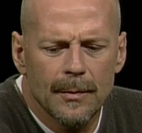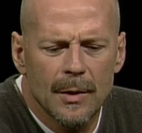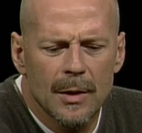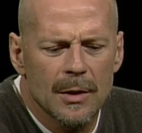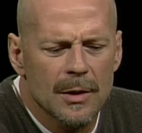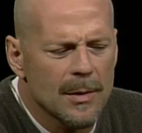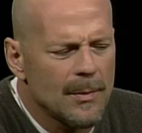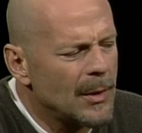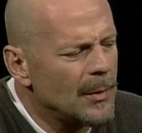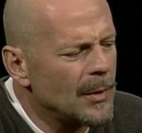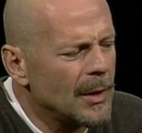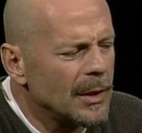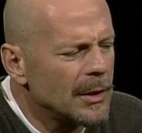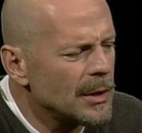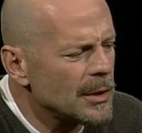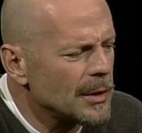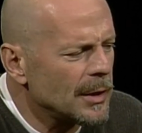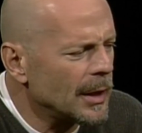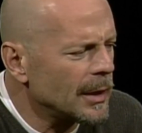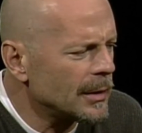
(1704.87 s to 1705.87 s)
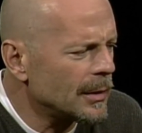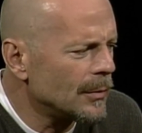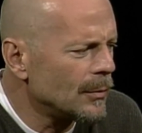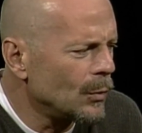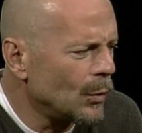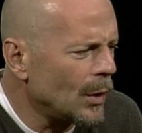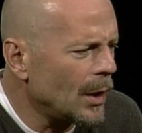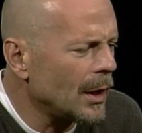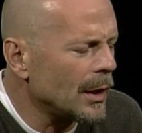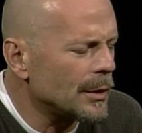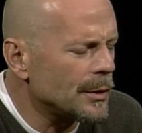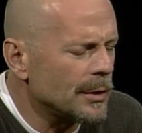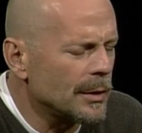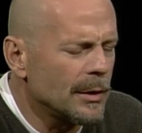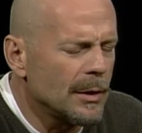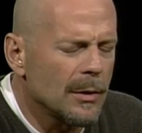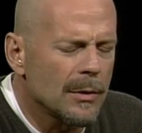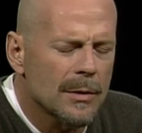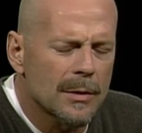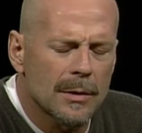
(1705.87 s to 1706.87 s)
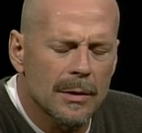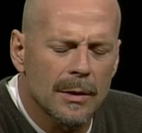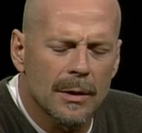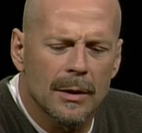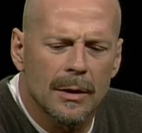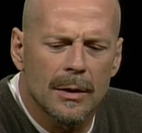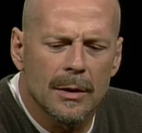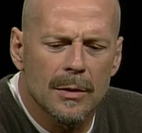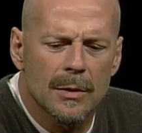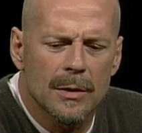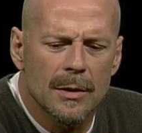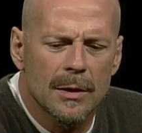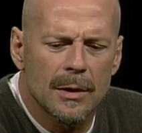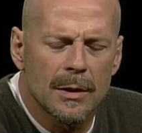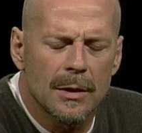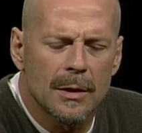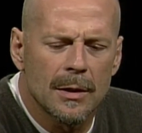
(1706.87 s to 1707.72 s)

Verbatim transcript: some of them I just like to watch and go, and go see.